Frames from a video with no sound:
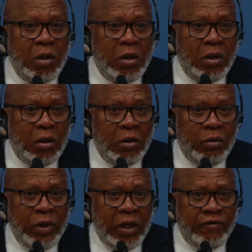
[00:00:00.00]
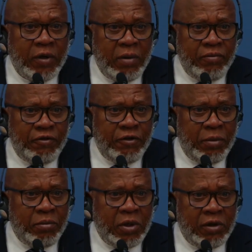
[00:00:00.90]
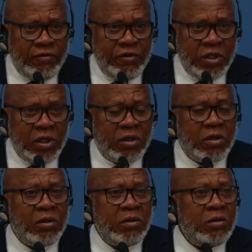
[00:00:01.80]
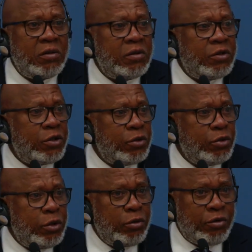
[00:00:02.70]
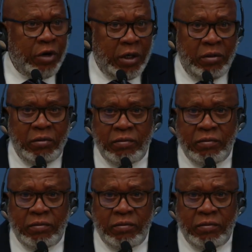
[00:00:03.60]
We have come from a visit to Ukraine.